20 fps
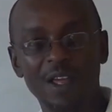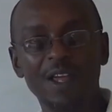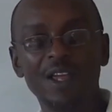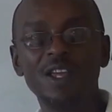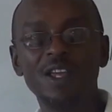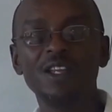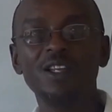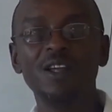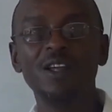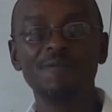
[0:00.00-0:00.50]

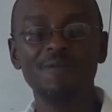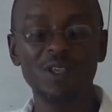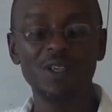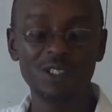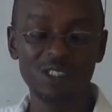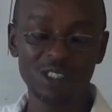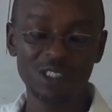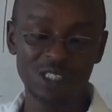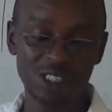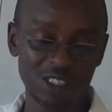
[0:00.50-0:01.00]
In a
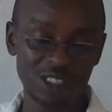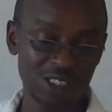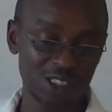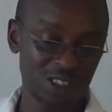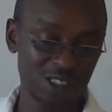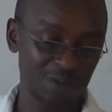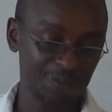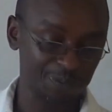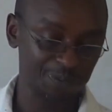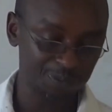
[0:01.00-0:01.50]

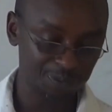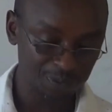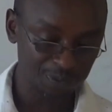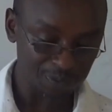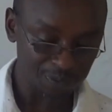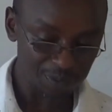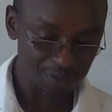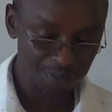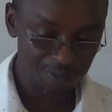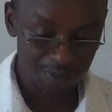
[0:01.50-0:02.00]
business,
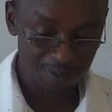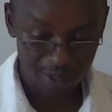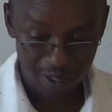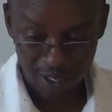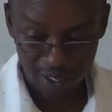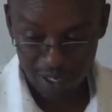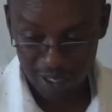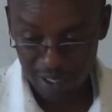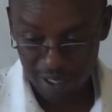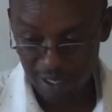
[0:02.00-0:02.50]

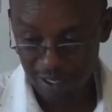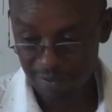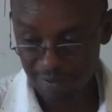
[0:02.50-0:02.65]
the